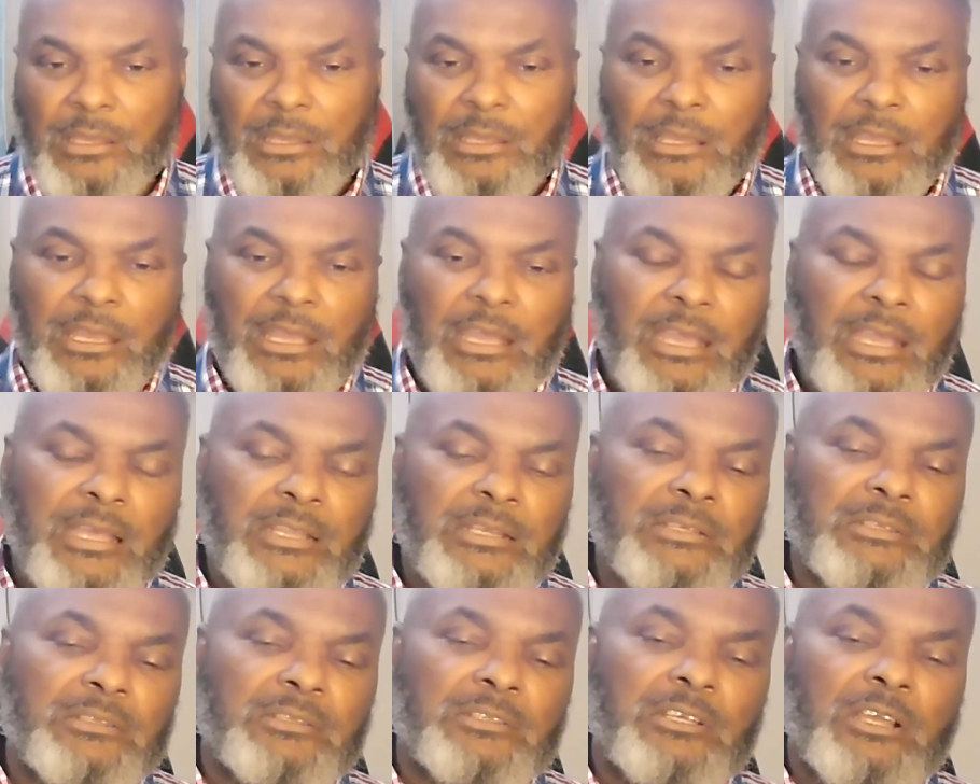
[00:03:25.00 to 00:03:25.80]

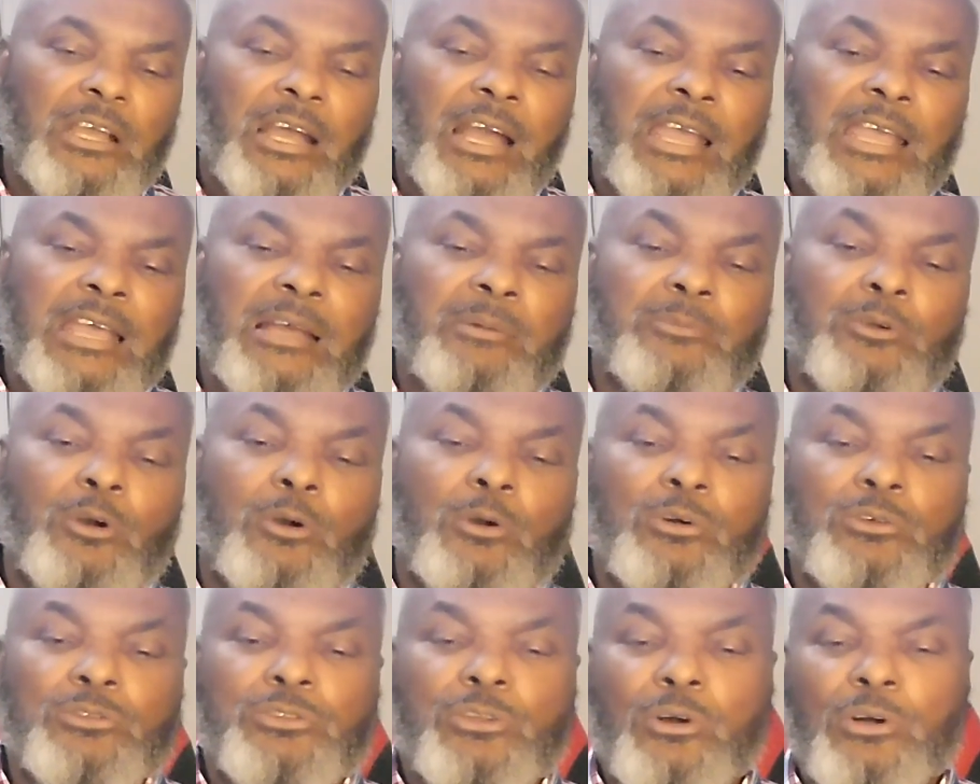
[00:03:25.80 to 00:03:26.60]
And the I am
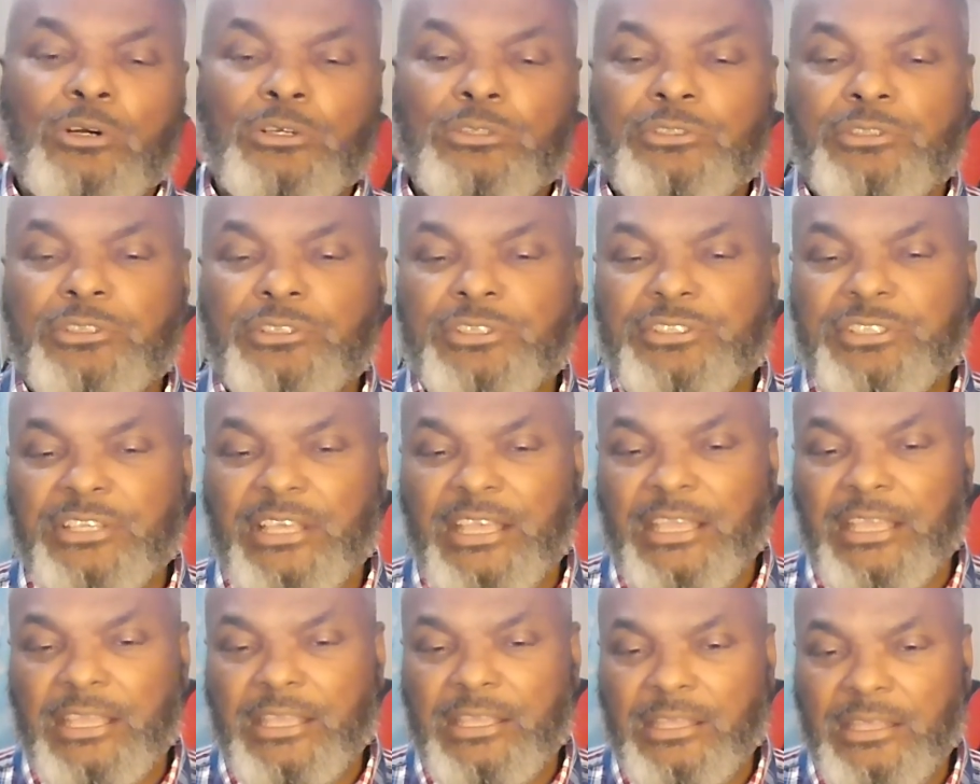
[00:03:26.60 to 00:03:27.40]
goes on to
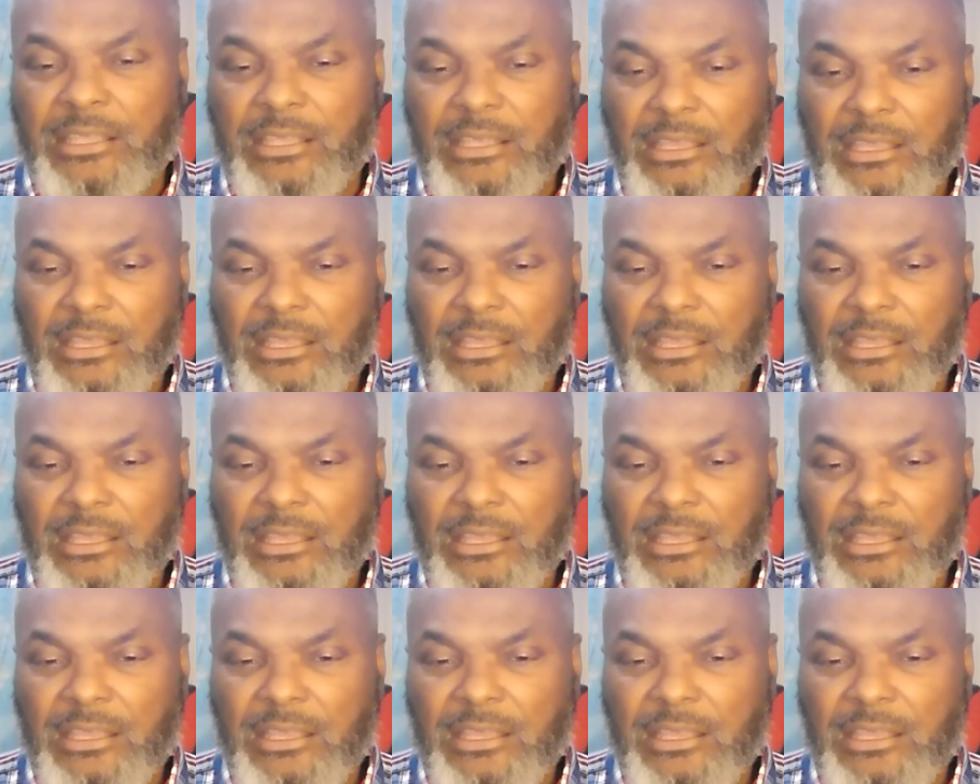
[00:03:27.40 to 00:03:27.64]
say,